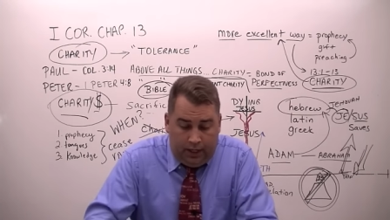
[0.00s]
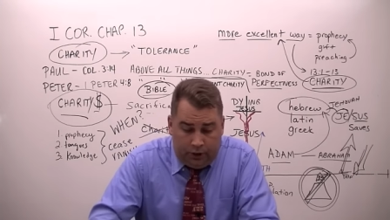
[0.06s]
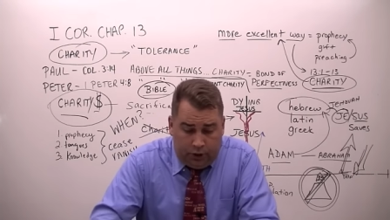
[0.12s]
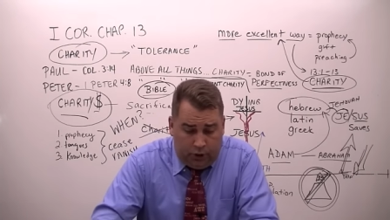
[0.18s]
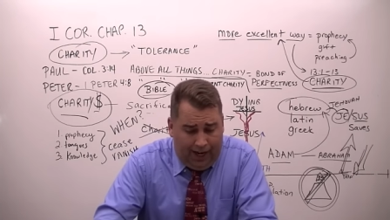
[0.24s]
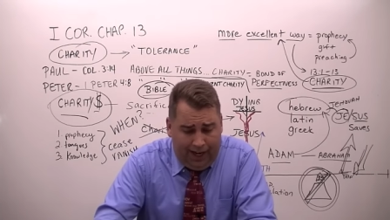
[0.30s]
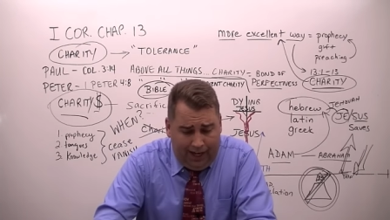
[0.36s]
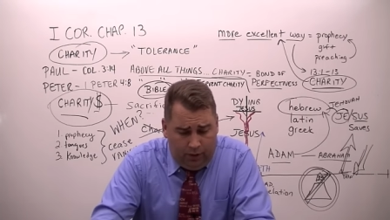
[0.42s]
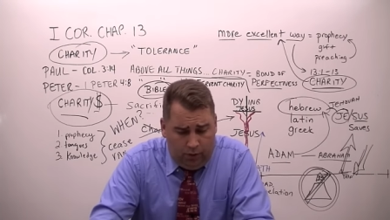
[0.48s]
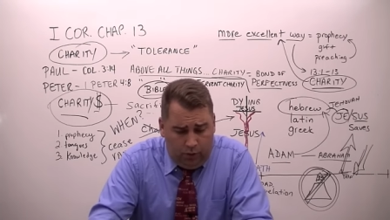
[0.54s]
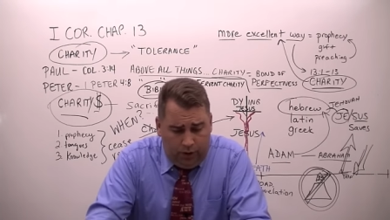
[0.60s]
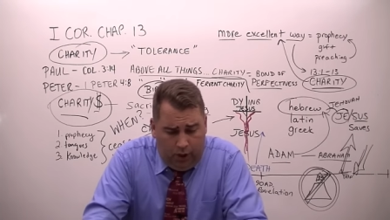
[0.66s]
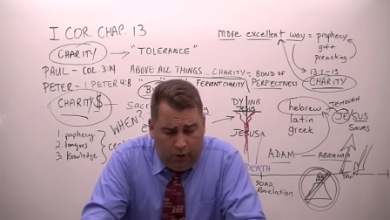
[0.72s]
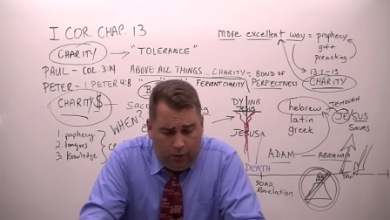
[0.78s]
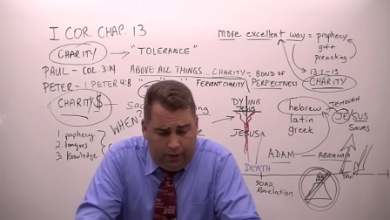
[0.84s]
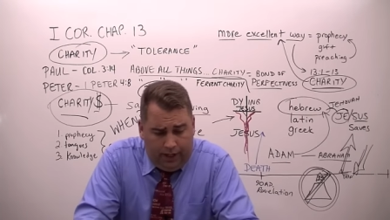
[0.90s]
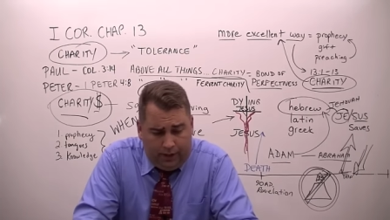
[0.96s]
So I don't
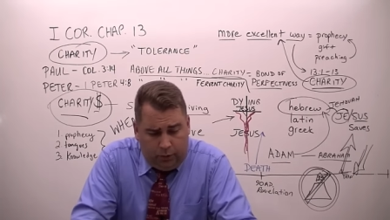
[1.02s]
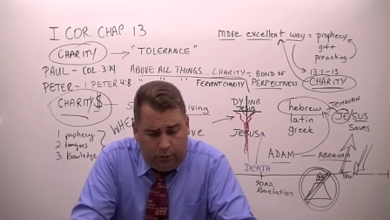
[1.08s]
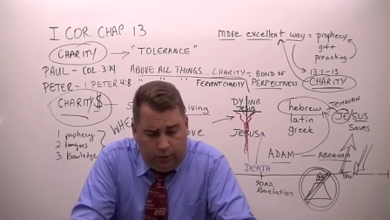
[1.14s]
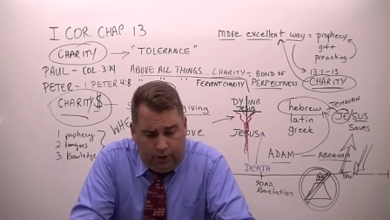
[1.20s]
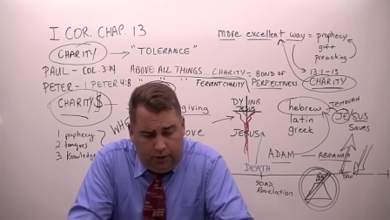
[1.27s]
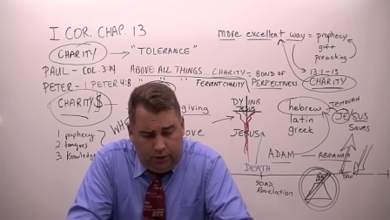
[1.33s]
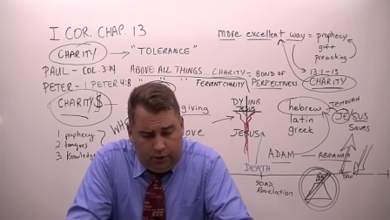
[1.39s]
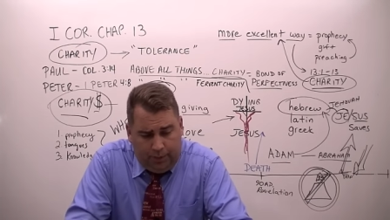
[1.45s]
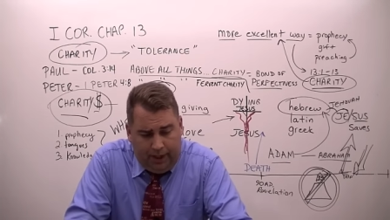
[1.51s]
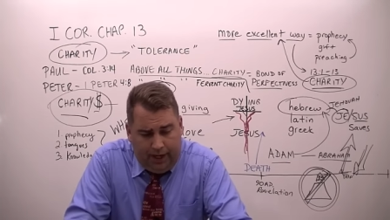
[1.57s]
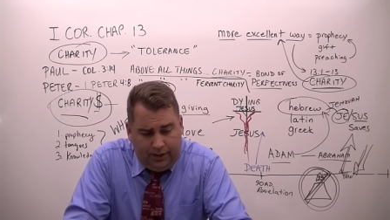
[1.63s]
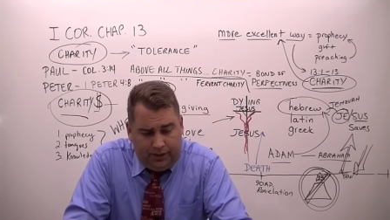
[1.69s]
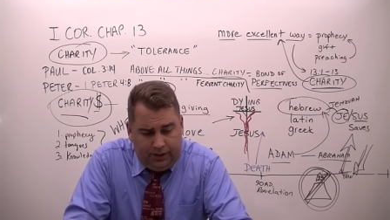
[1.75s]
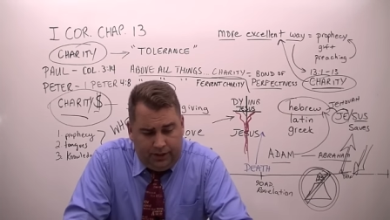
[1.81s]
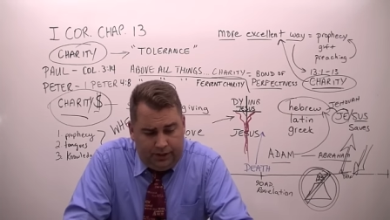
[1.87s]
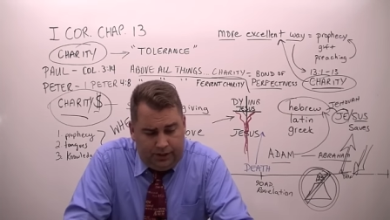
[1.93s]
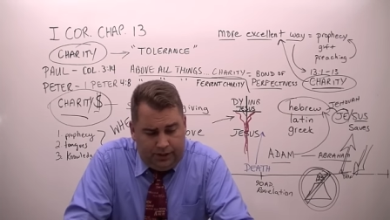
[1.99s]
know. That's one of those
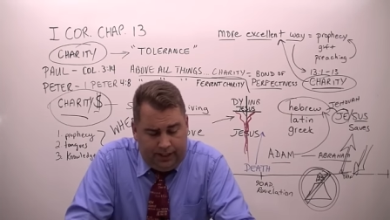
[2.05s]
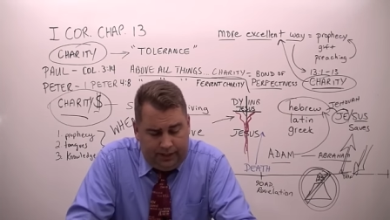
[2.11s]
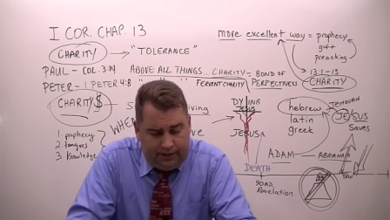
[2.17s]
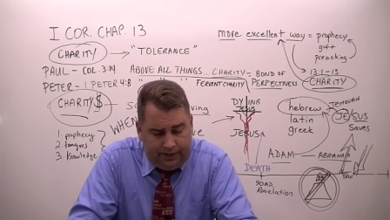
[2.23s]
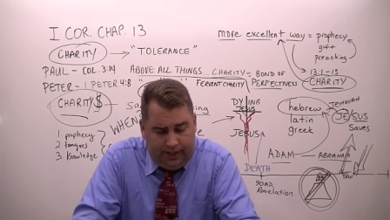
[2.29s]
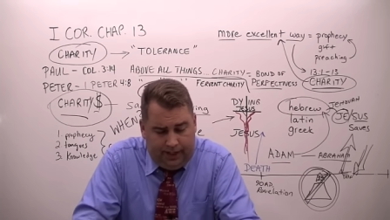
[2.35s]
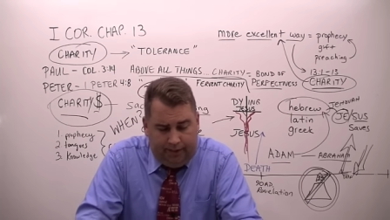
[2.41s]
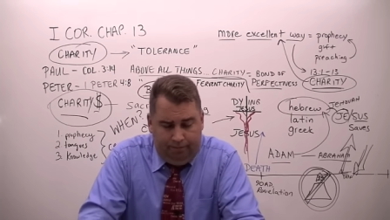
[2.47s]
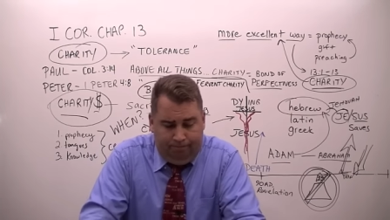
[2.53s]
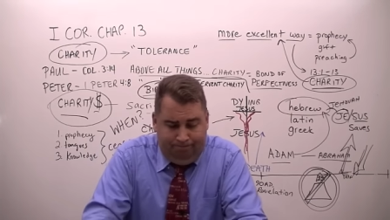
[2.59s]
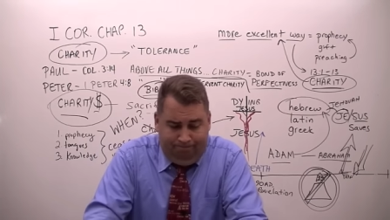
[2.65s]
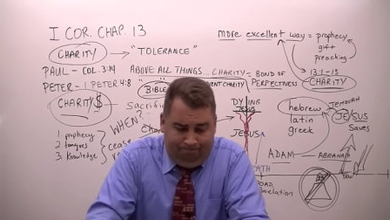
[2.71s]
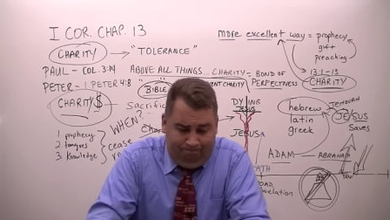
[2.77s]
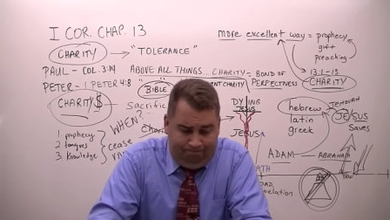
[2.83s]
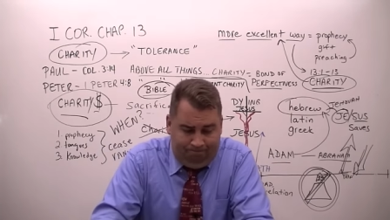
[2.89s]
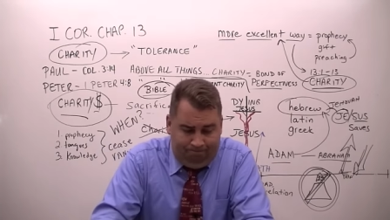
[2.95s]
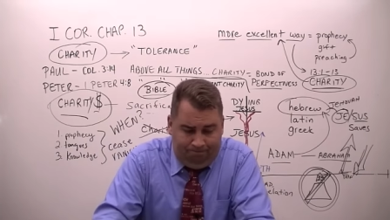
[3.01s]
passages that it's like,
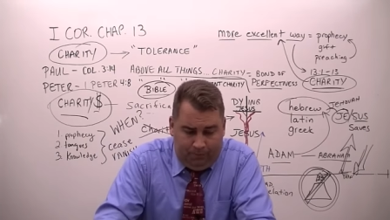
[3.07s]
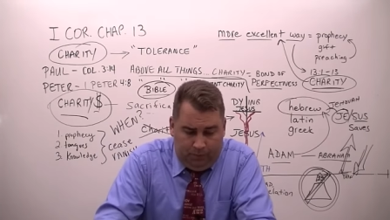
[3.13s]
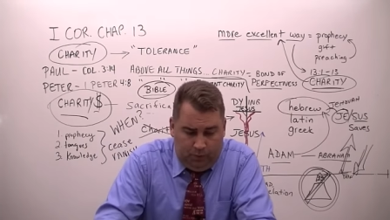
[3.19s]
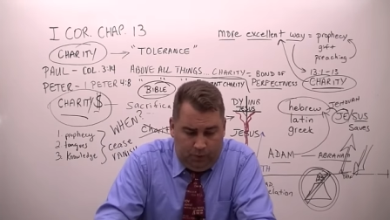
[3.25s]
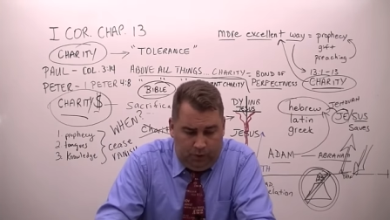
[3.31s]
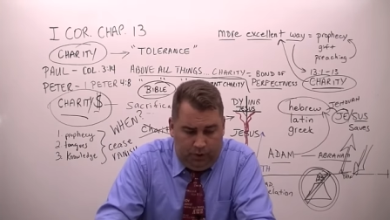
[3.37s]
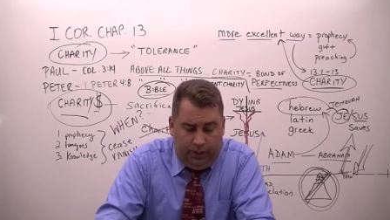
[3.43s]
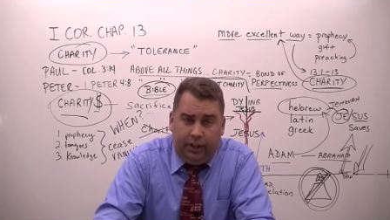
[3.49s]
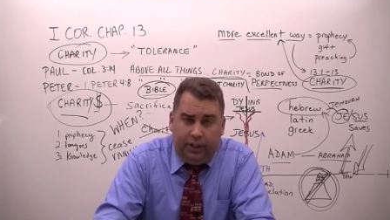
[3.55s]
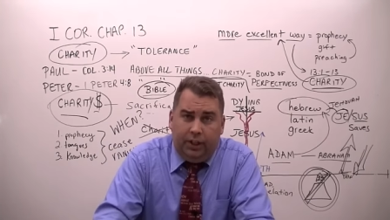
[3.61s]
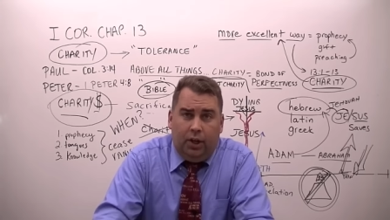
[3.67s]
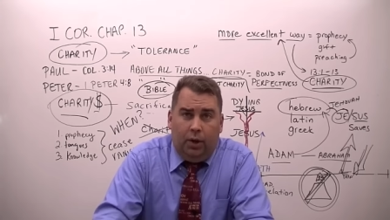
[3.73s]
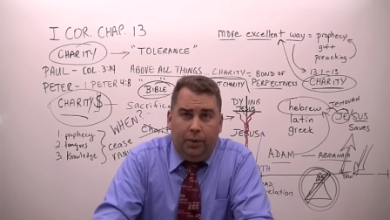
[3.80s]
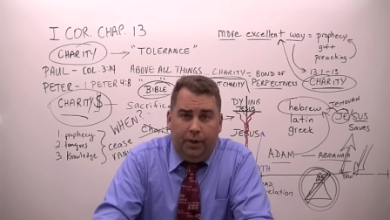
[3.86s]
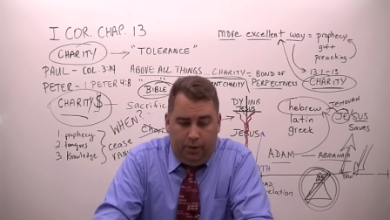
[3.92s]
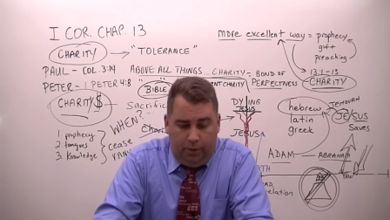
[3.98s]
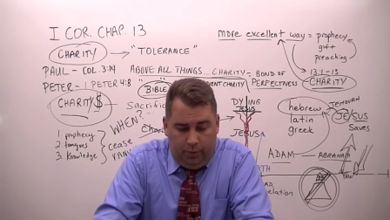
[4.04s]
hmm, it could
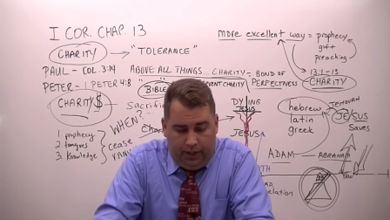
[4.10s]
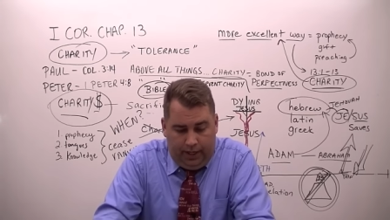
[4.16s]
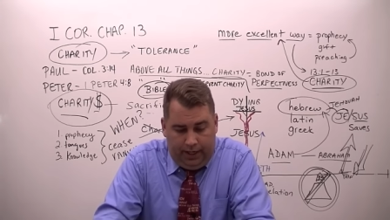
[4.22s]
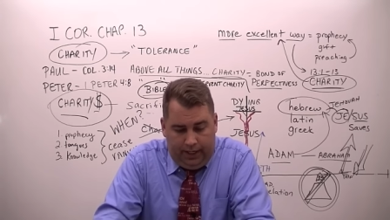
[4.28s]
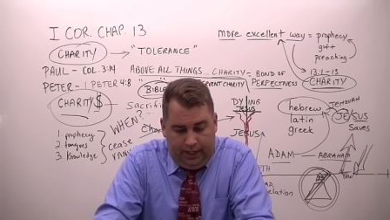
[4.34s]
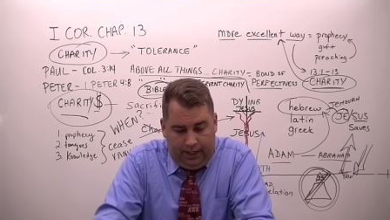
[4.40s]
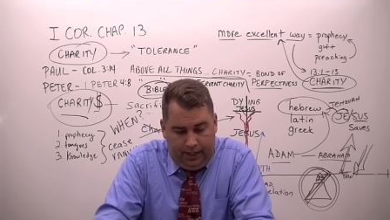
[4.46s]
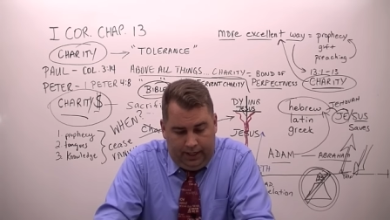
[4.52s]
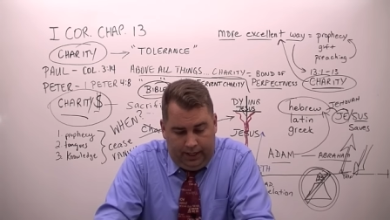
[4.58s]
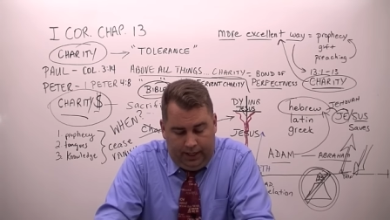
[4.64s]
go either way.